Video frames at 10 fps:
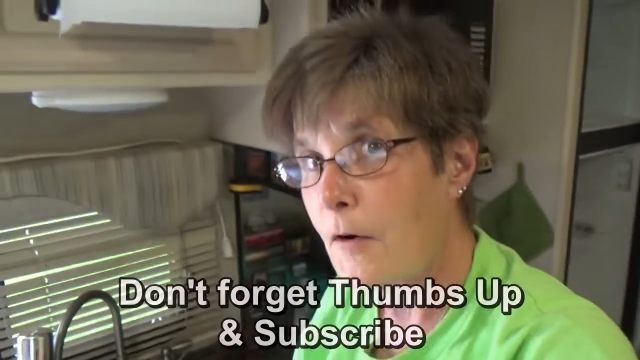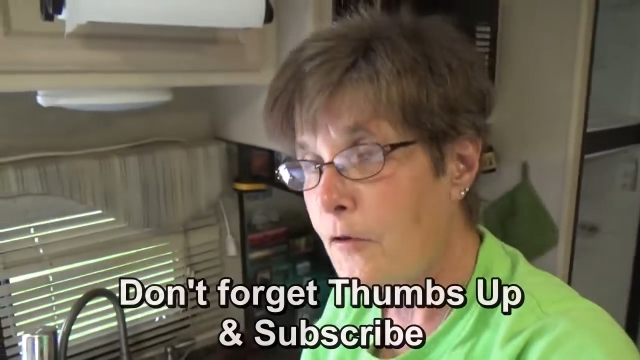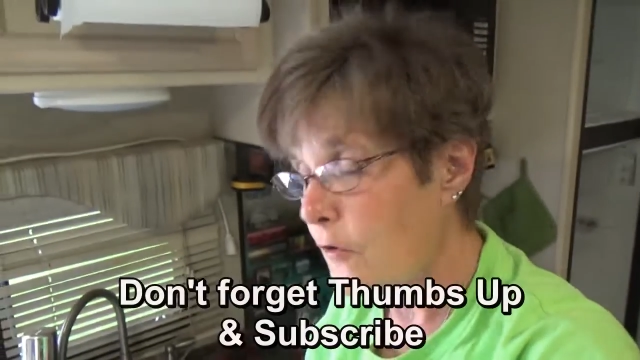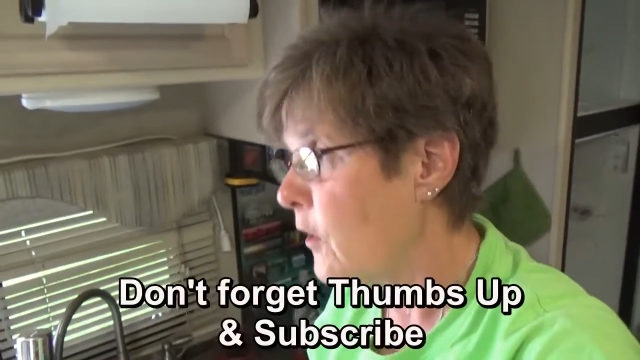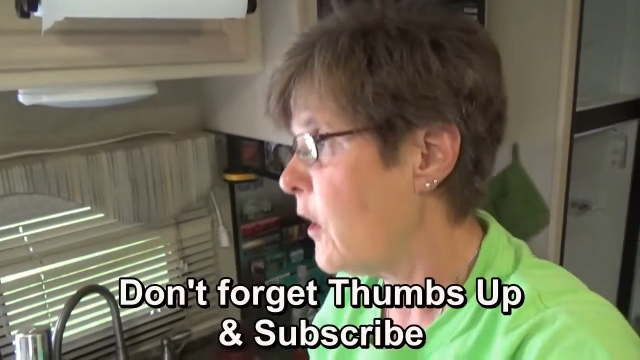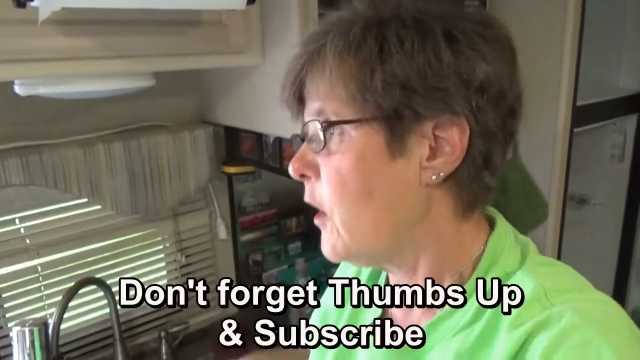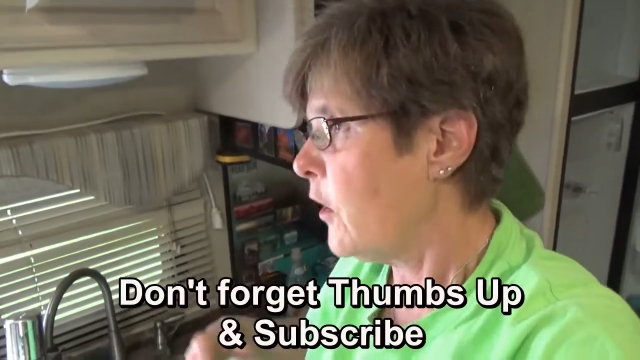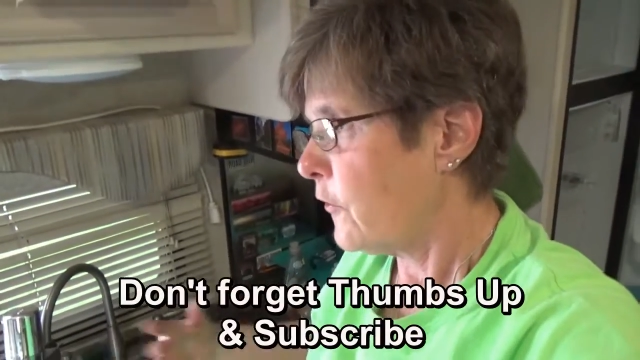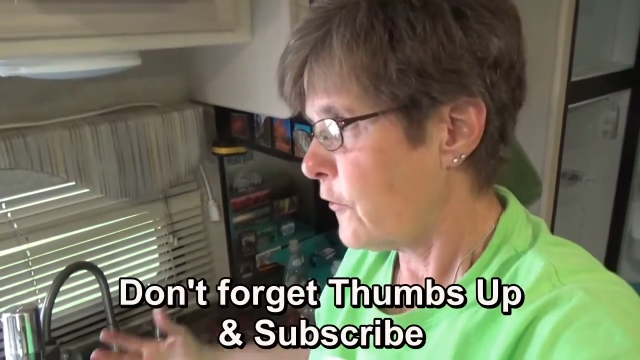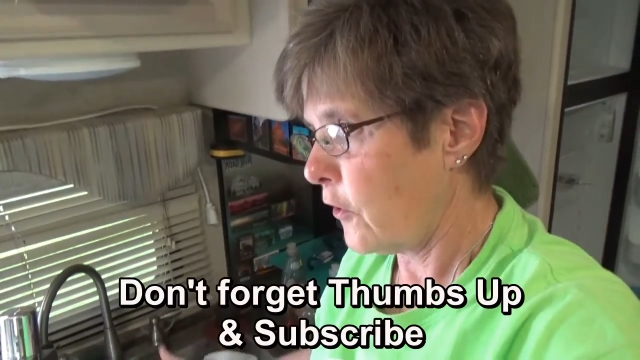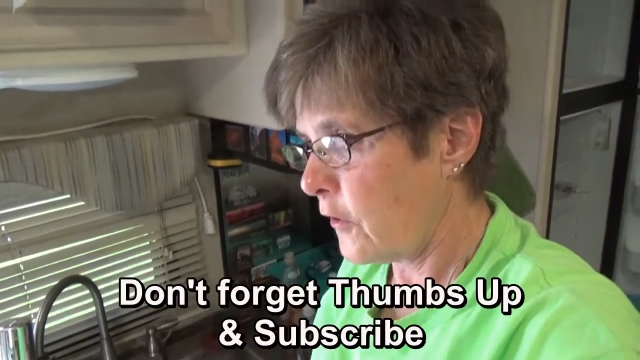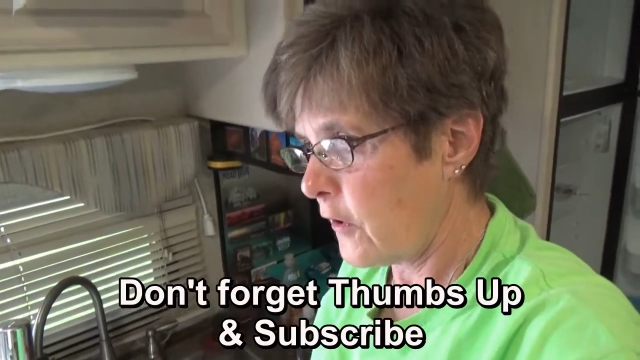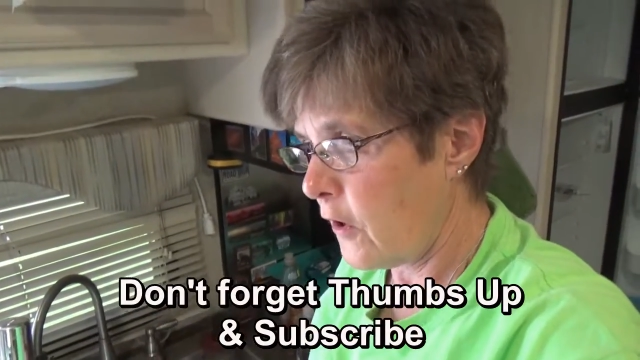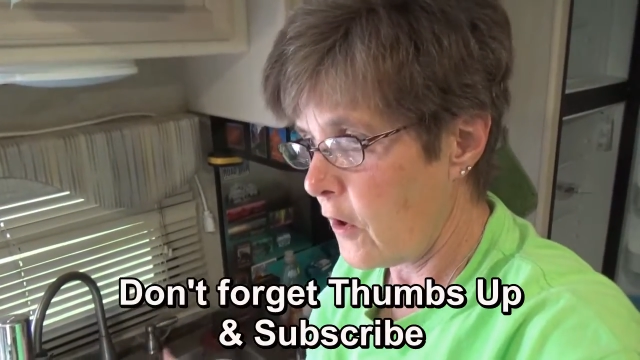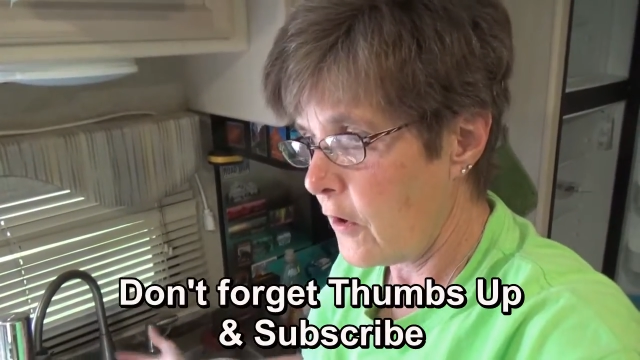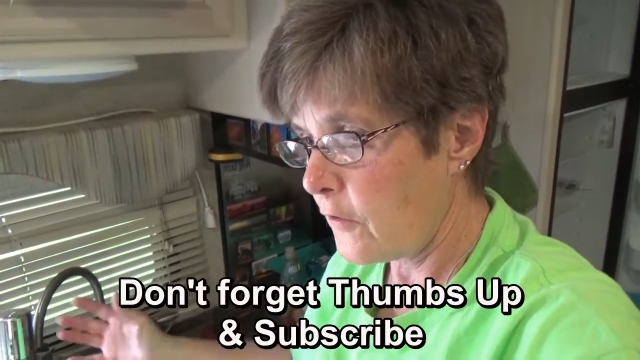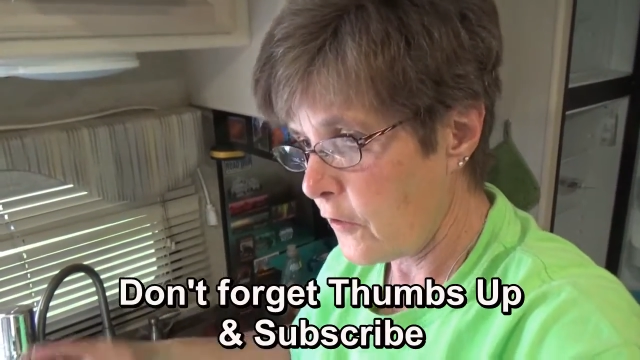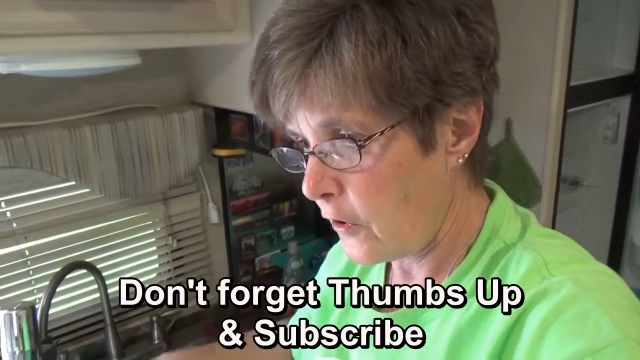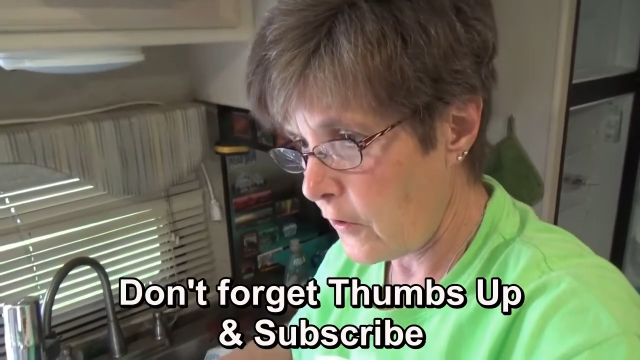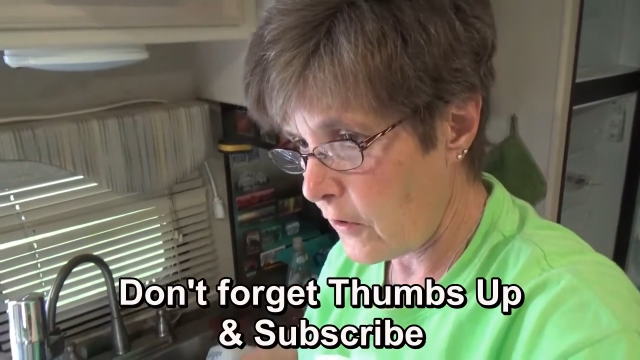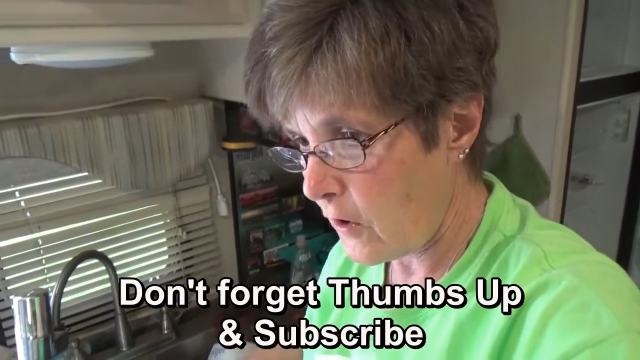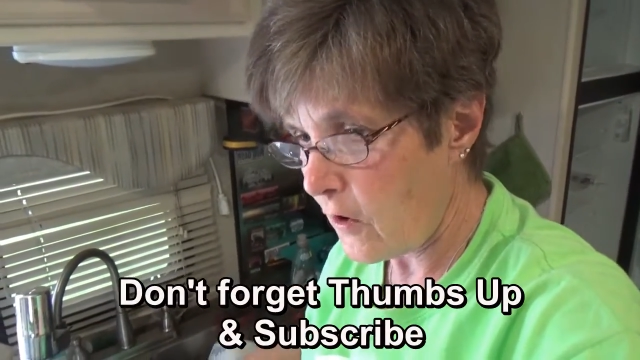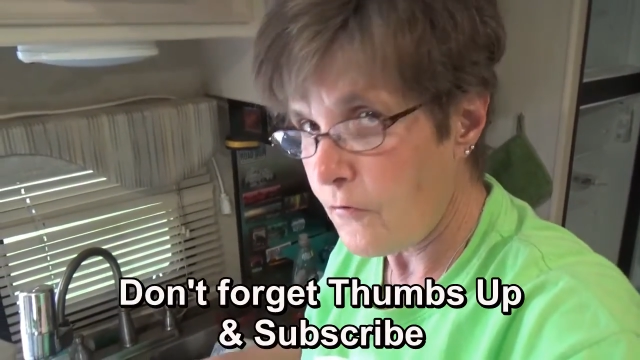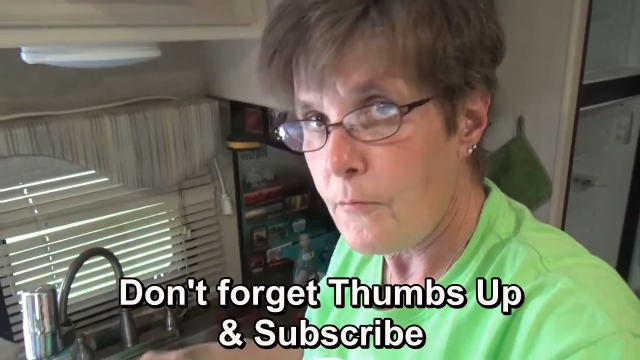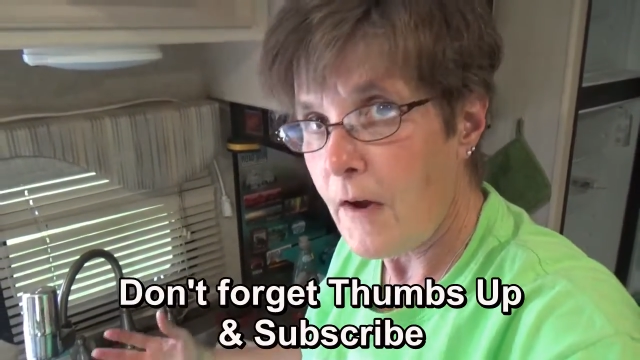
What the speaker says: or two, turn it on, turn it off,